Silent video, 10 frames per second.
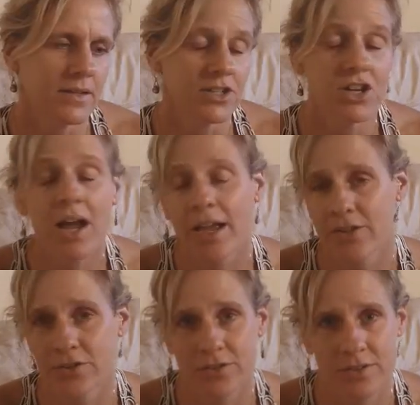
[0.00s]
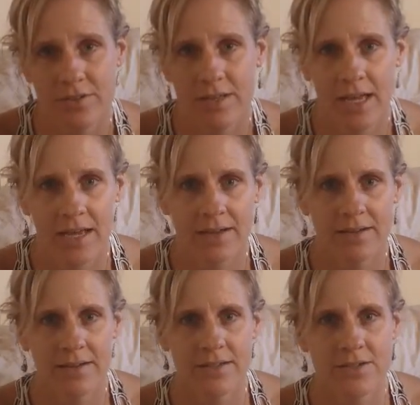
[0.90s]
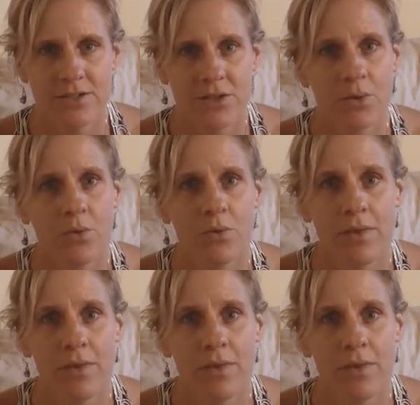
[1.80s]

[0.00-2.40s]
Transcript: child that is so